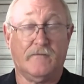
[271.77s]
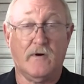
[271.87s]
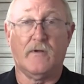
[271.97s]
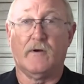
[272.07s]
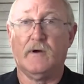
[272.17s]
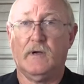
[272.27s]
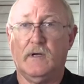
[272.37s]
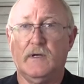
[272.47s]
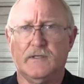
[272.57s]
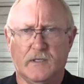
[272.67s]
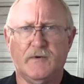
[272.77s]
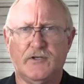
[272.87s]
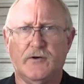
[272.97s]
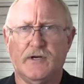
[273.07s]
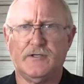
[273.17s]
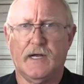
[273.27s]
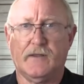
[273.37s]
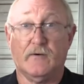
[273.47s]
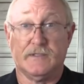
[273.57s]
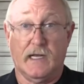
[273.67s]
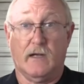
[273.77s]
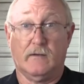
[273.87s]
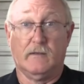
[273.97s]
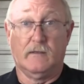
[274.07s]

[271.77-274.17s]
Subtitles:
further, so be sure to check those out.